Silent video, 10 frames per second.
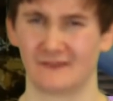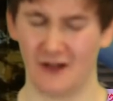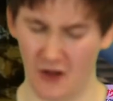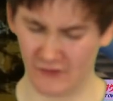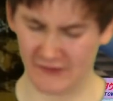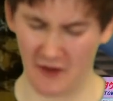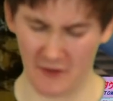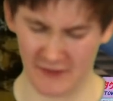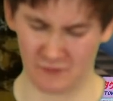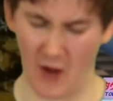Also,
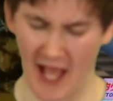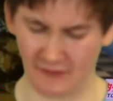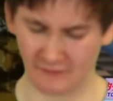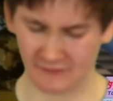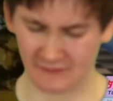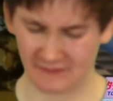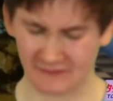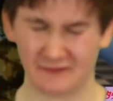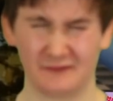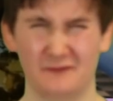as well,
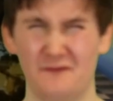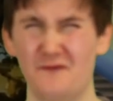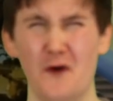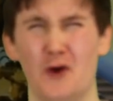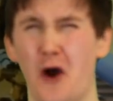fuck